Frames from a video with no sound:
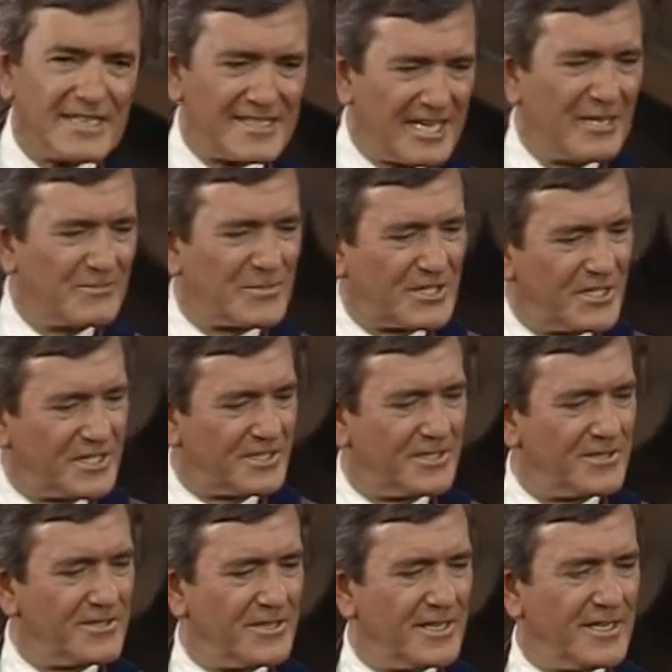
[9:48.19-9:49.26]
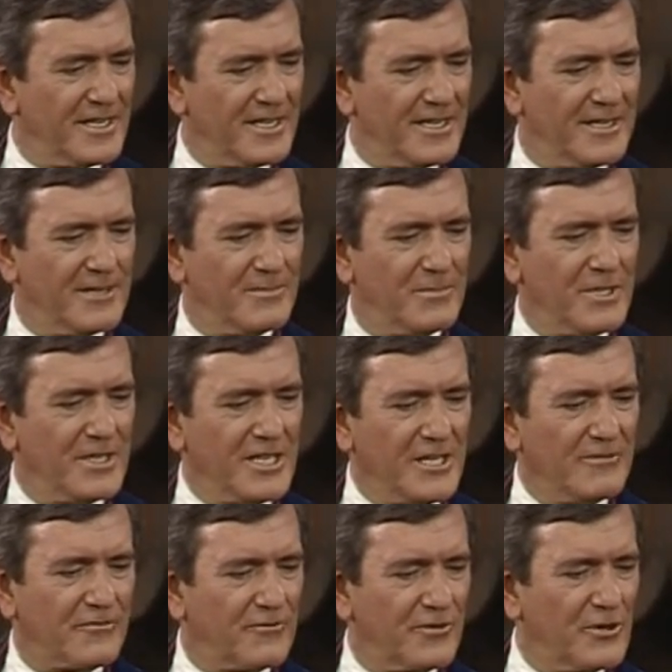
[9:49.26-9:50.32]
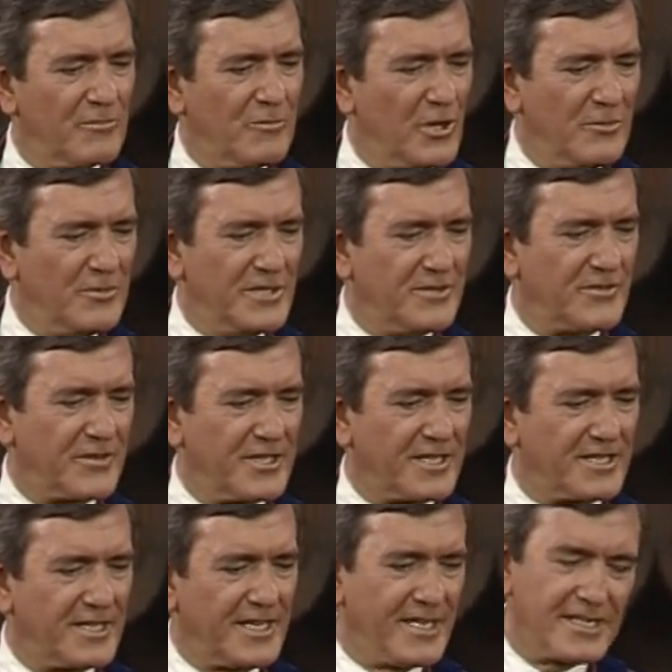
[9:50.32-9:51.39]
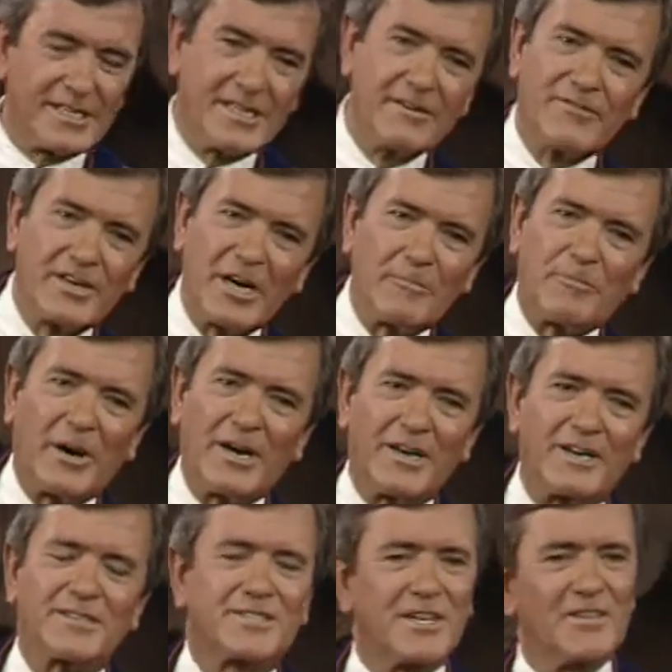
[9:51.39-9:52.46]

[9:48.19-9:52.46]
tempted to believe for a moment that He had given up on us,